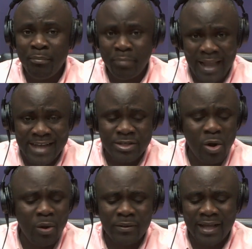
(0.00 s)
plus
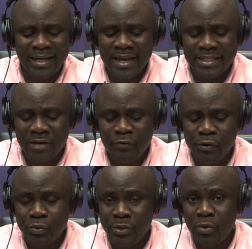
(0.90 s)
all the other
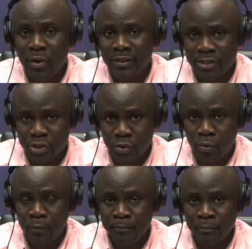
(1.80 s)
interviews we do on this
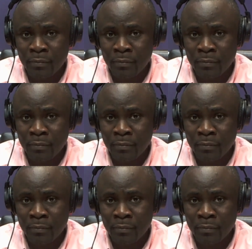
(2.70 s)
show,